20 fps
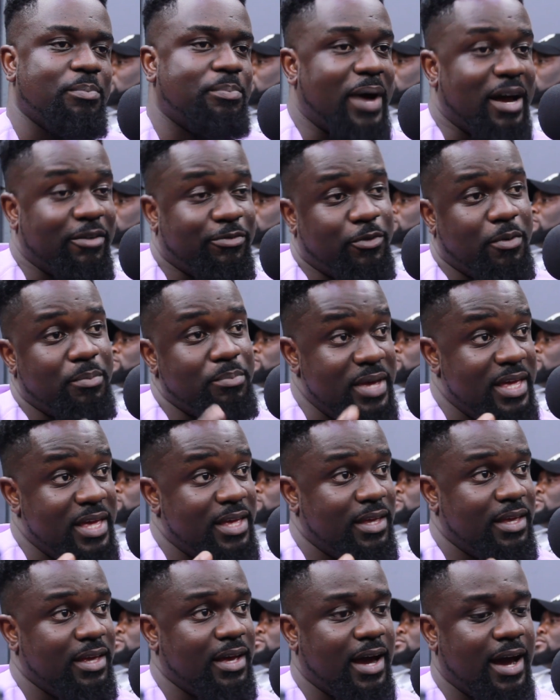But for
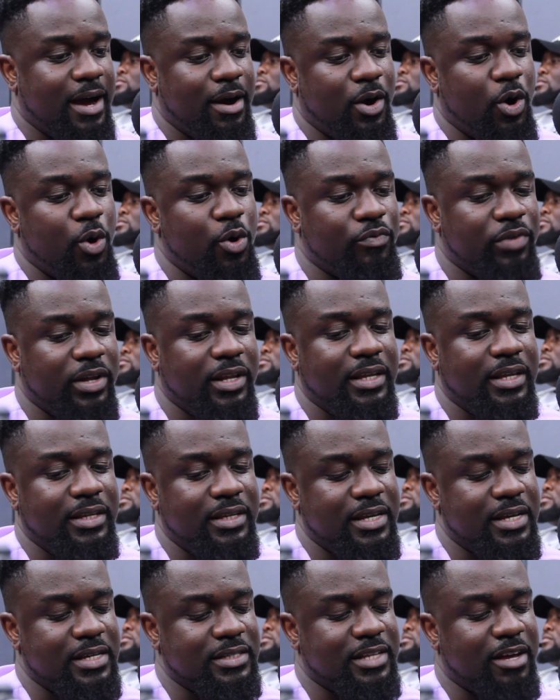me, over the
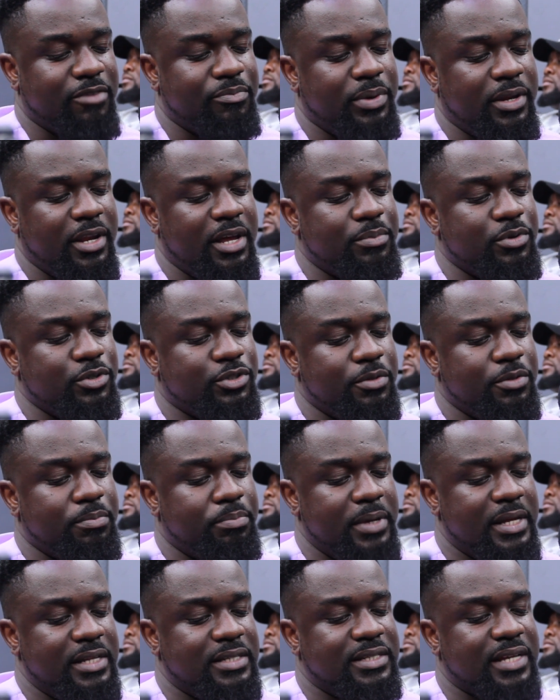years, I've been able to
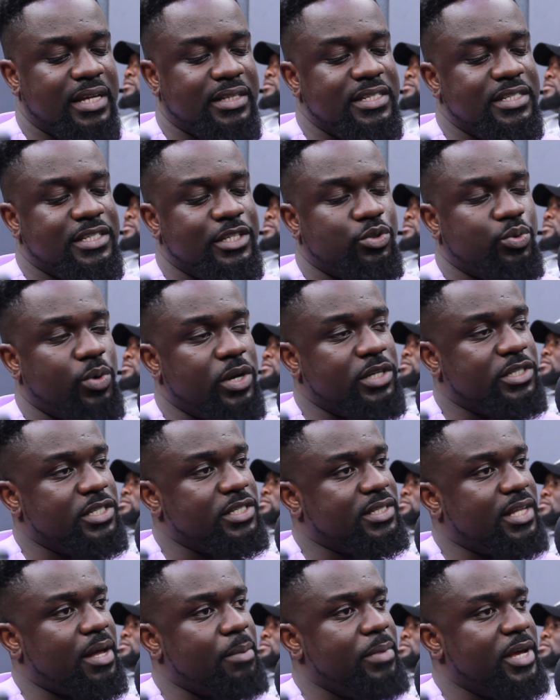beat certain
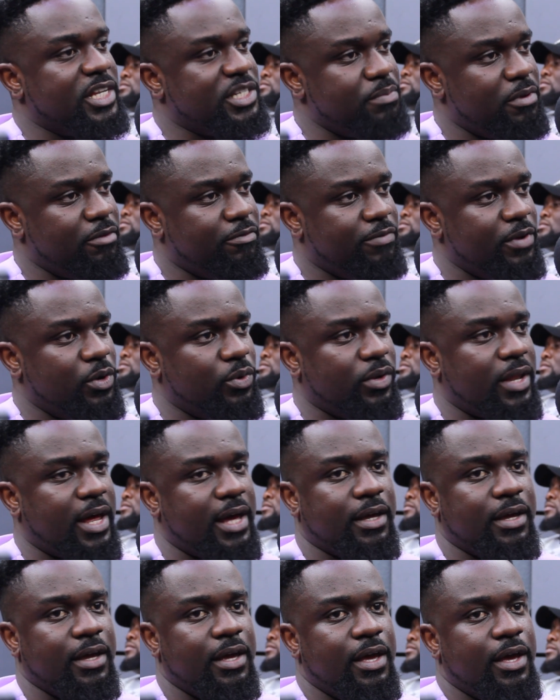situations that makes me feel
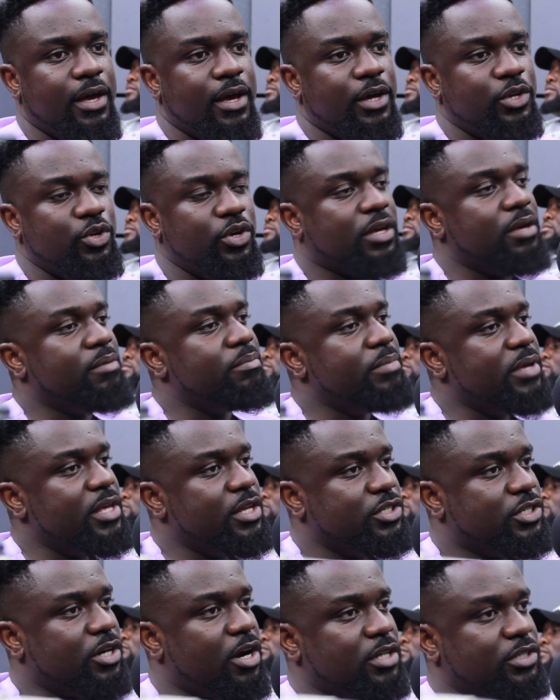like you can be
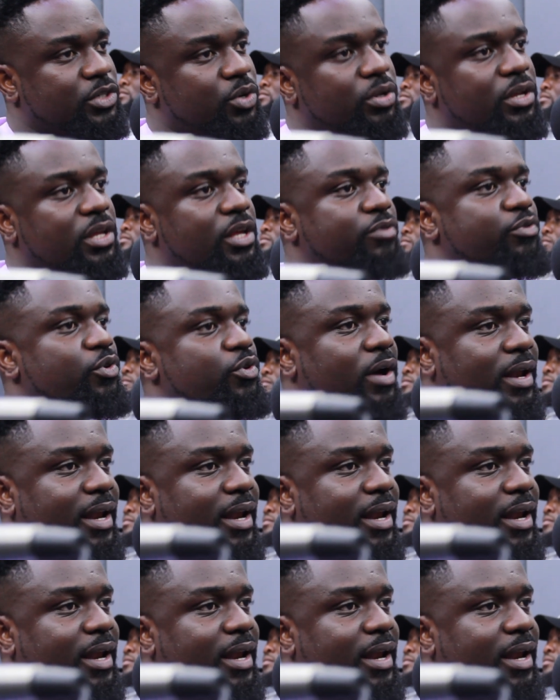in charge only if you